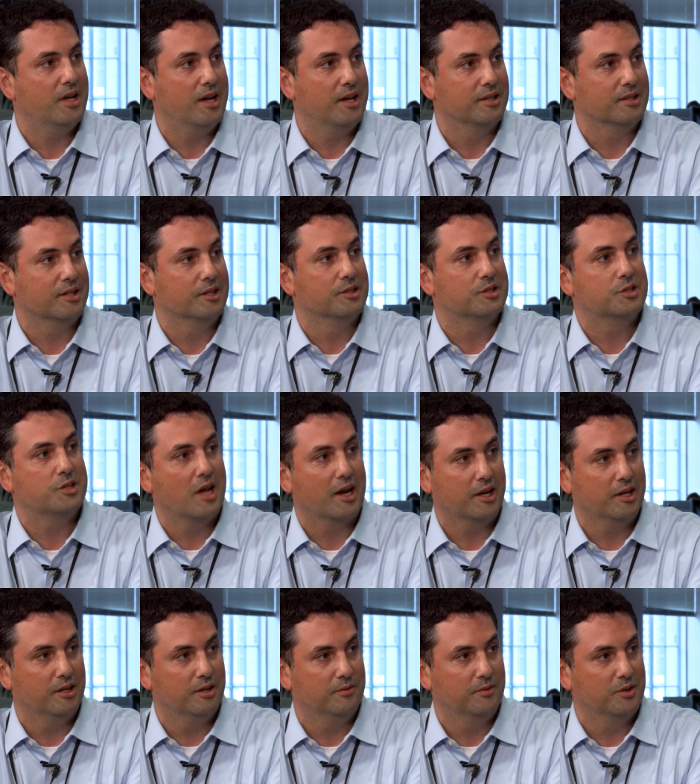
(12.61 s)
10
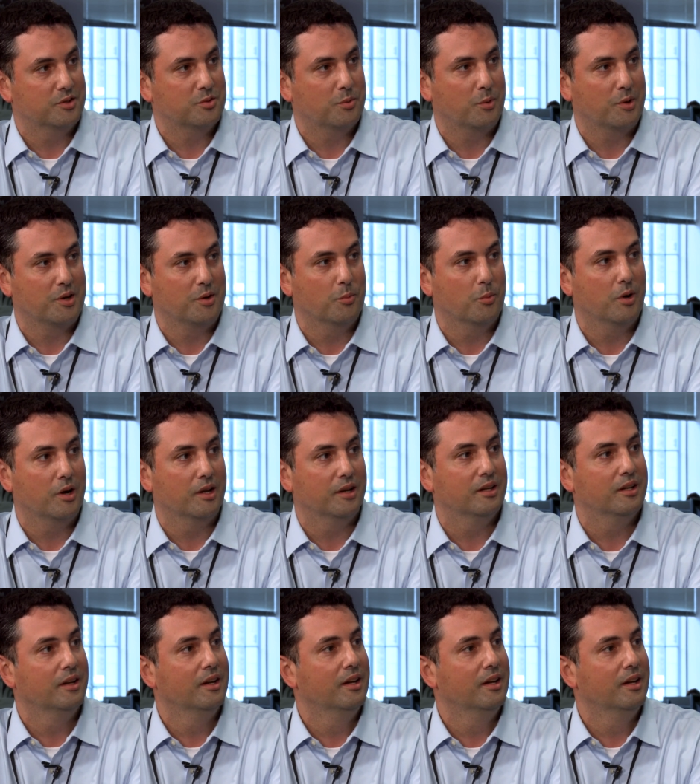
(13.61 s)
consecutive at 21.